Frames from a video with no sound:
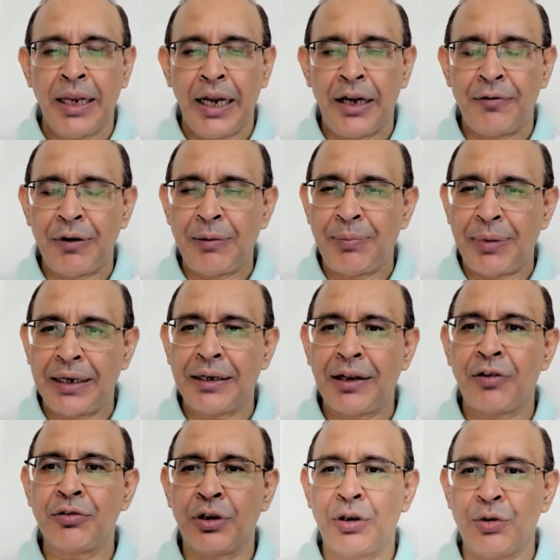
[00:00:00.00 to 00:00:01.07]
It will bring
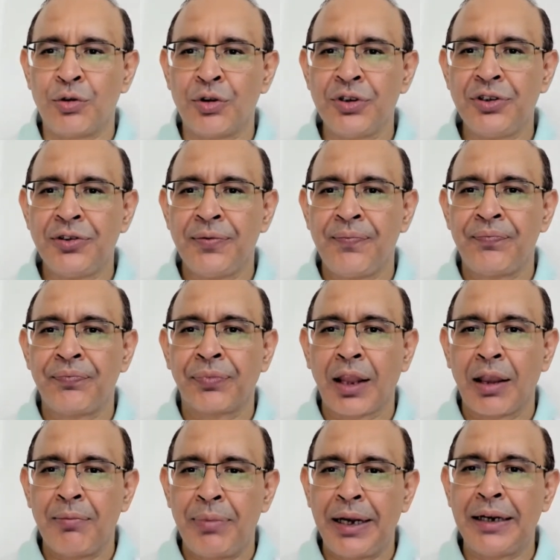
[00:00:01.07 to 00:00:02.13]
down glucose,
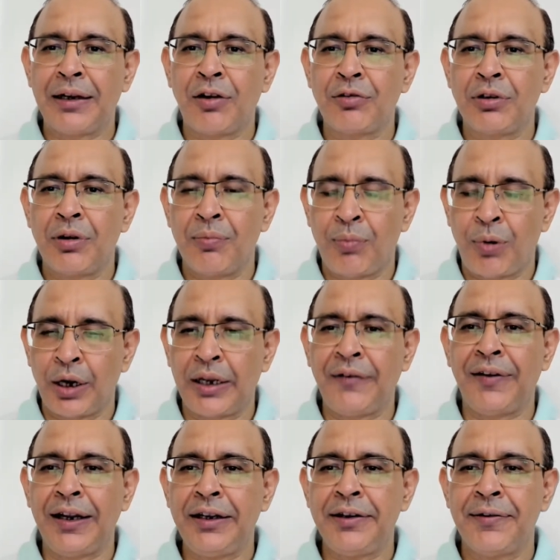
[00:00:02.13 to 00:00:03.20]
bring down body
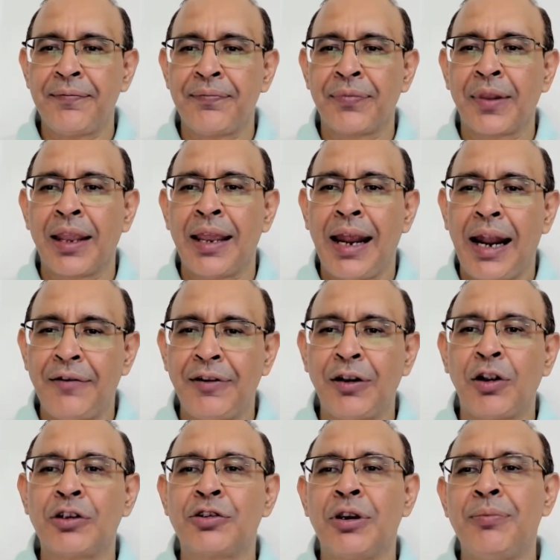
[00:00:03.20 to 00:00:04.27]
weight, and will
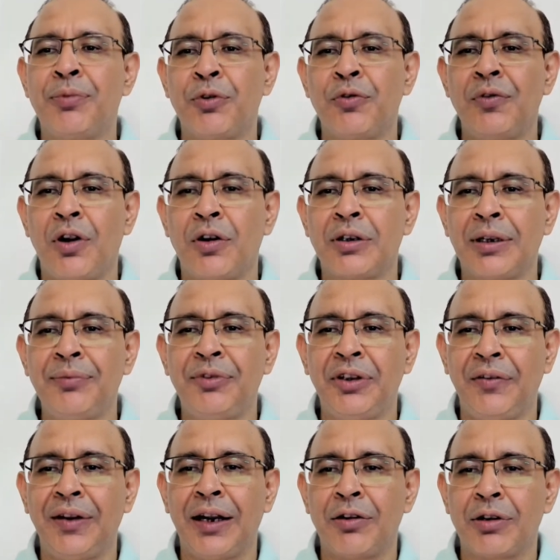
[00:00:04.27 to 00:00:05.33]
also improve long-term
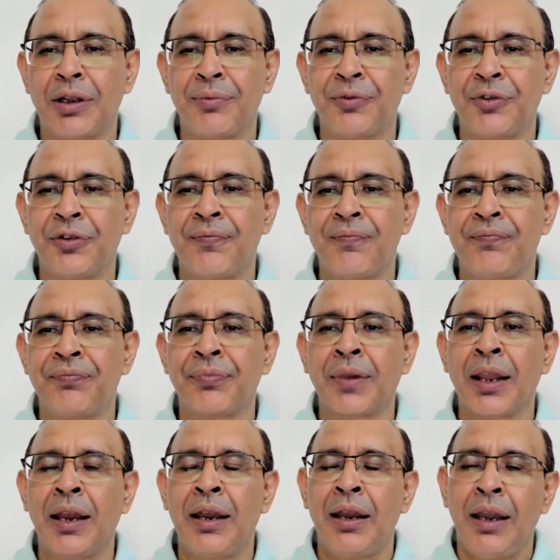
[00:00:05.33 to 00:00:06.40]
CV outcomes.
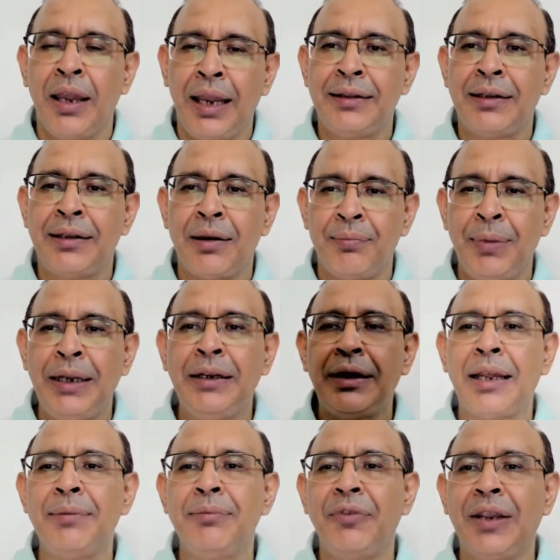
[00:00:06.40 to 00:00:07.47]
In the
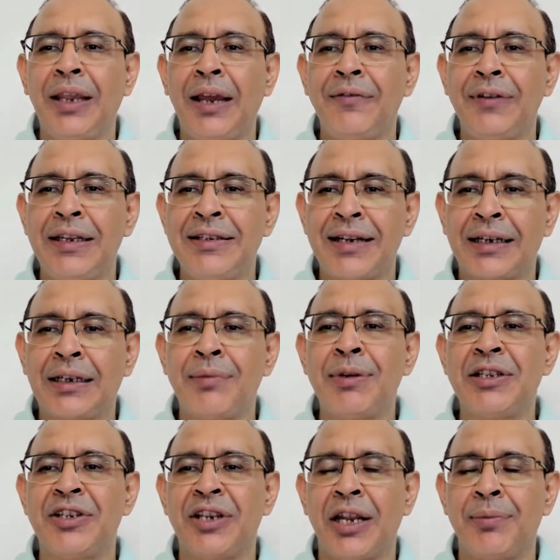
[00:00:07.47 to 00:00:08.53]
meantime, we have
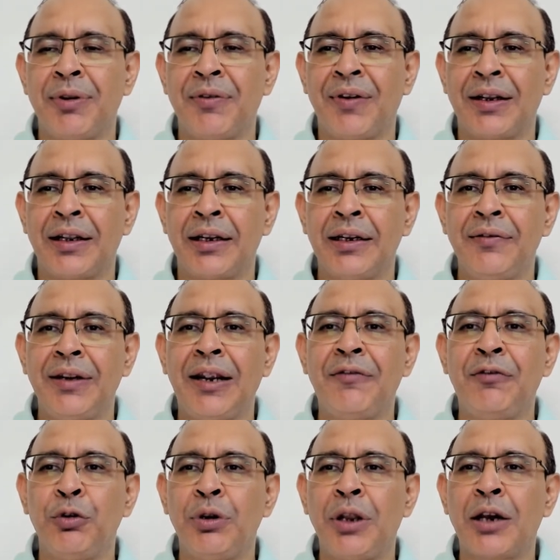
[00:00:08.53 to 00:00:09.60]
injectable GLP-1 array. We have
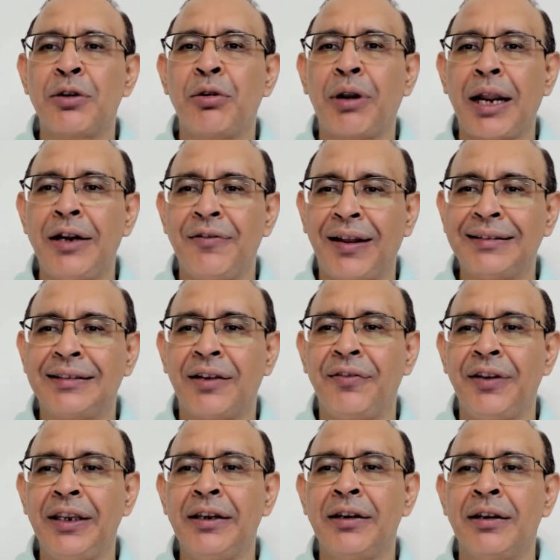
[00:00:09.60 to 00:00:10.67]
dulaglutide once a
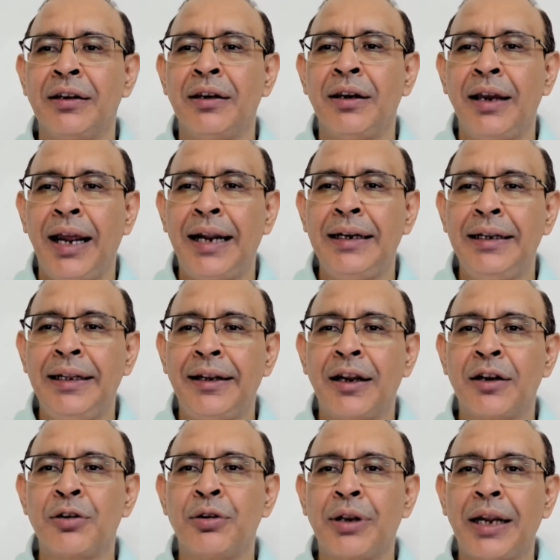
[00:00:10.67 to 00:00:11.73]
week and
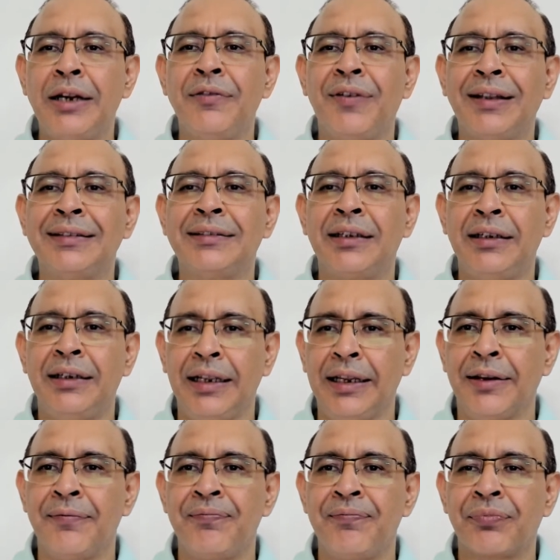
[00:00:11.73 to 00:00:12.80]
liraglutide once a day.